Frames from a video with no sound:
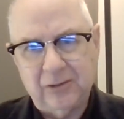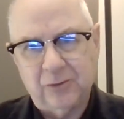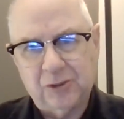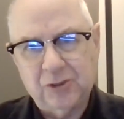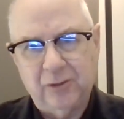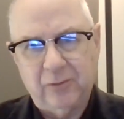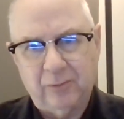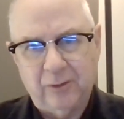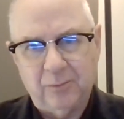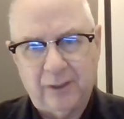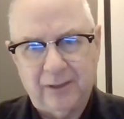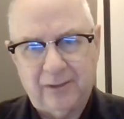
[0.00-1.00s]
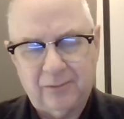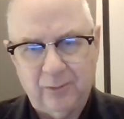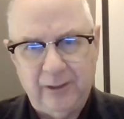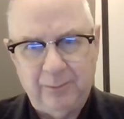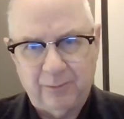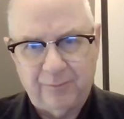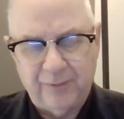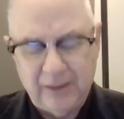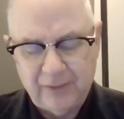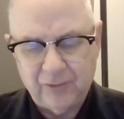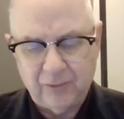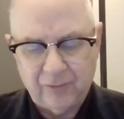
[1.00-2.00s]
Louis shooting, written by 3
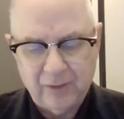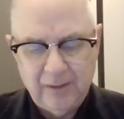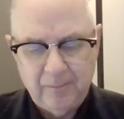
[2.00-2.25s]
professors,